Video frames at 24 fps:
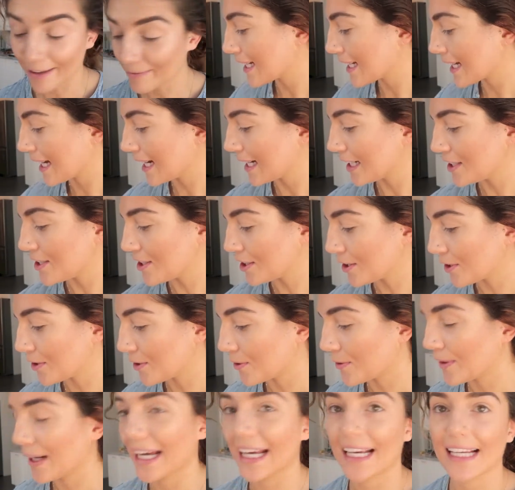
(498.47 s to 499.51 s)
thing I
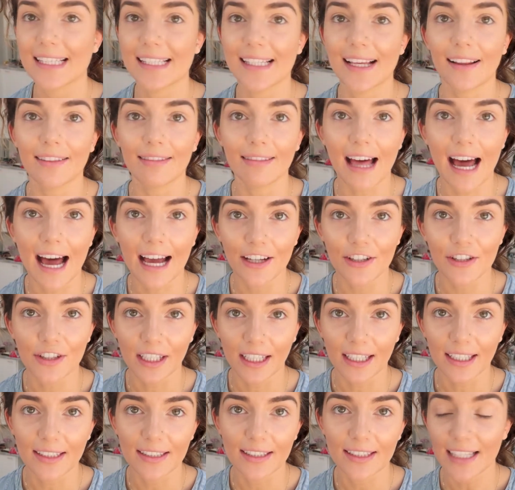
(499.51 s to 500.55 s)
do is
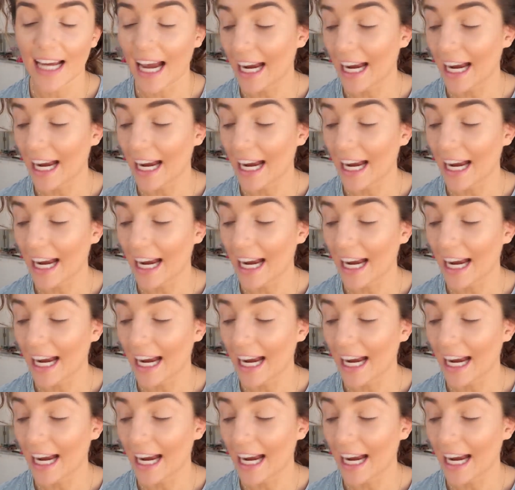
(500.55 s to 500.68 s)
lashes.